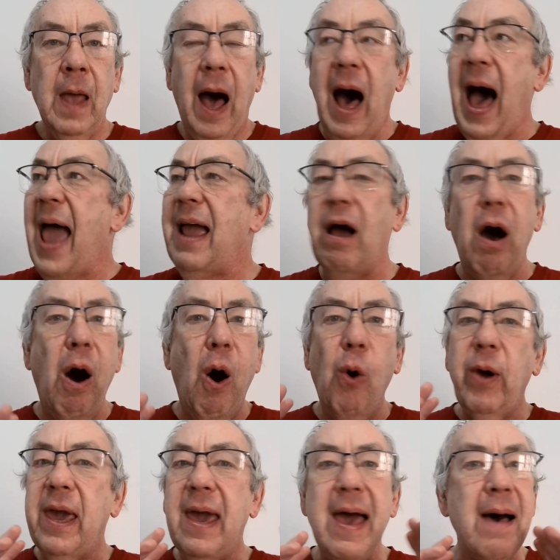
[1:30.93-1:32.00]
I
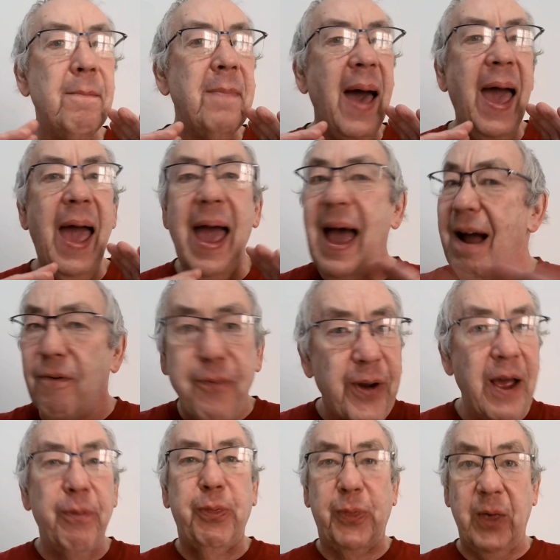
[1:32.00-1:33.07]
owe him
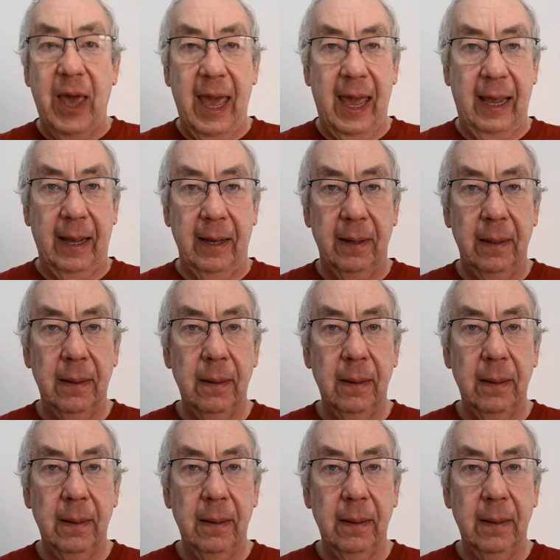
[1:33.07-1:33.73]
everything.